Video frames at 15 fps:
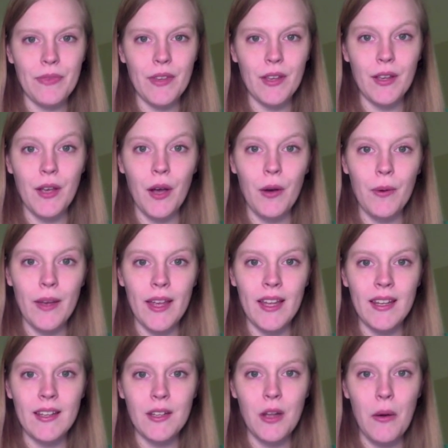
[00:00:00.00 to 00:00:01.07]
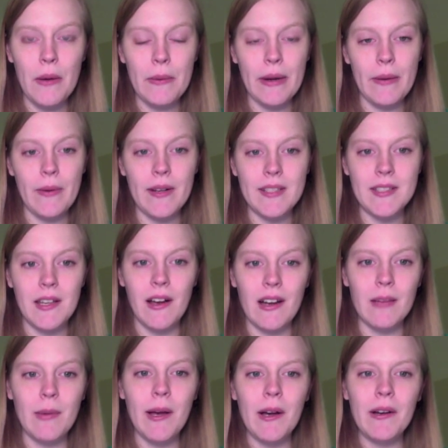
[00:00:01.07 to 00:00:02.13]
go in knowing what I wanted to talk
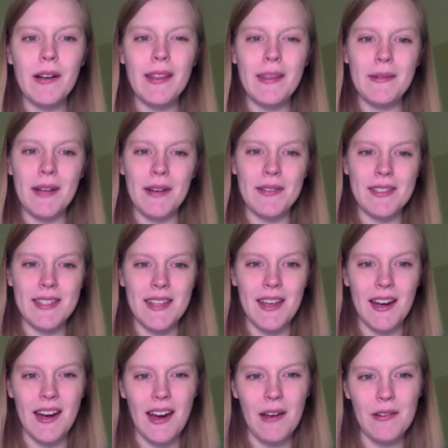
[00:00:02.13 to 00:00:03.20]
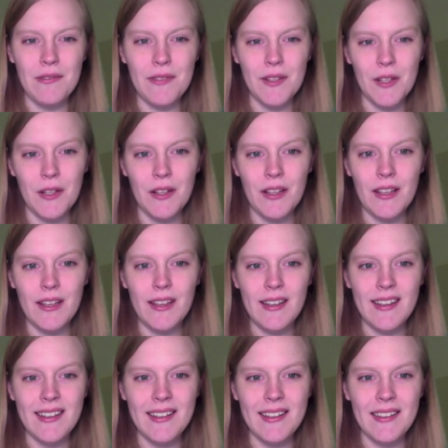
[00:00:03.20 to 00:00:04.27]
about, and then when I was there, I would feel
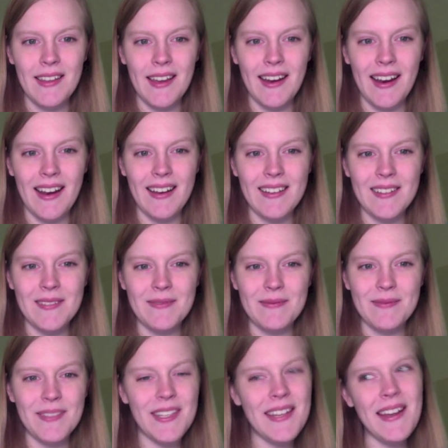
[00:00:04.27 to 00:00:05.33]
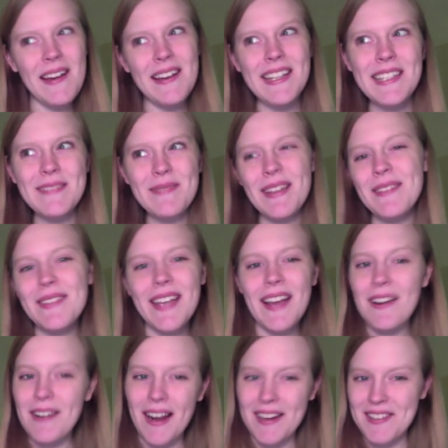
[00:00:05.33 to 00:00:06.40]
like, you know what, maybe I
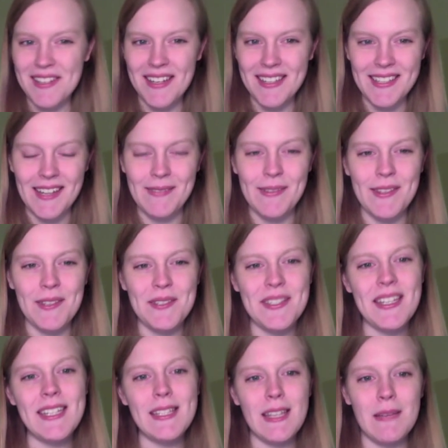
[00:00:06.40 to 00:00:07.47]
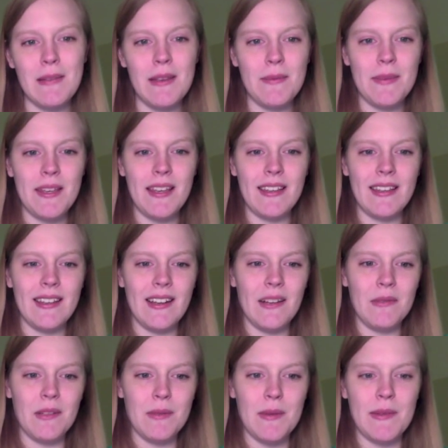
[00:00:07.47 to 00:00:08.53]
don't actually need to talk about those things. Like maybe
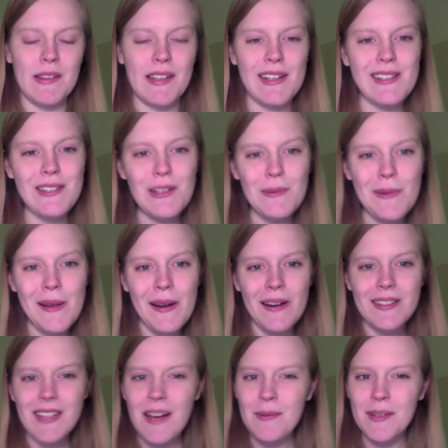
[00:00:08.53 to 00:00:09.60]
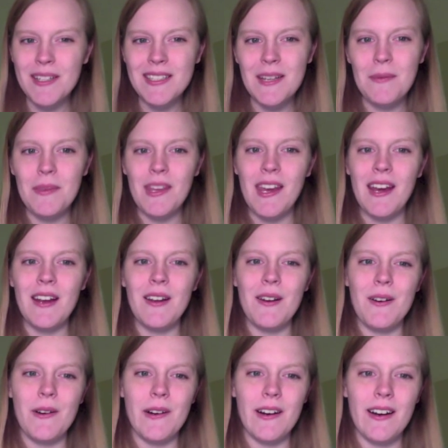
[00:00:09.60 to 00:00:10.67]
they'll make me look stupid or dumb or something,
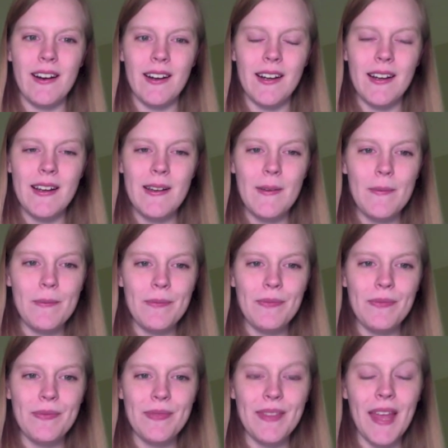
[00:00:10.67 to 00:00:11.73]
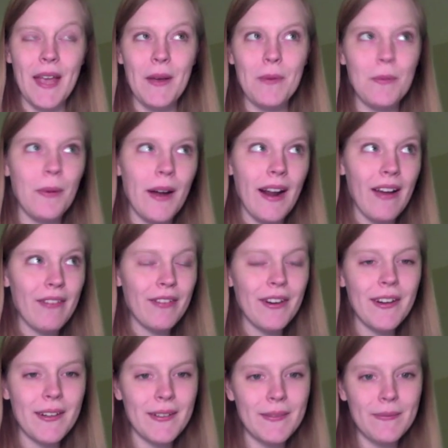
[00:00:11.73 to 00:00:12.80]
or like whatever.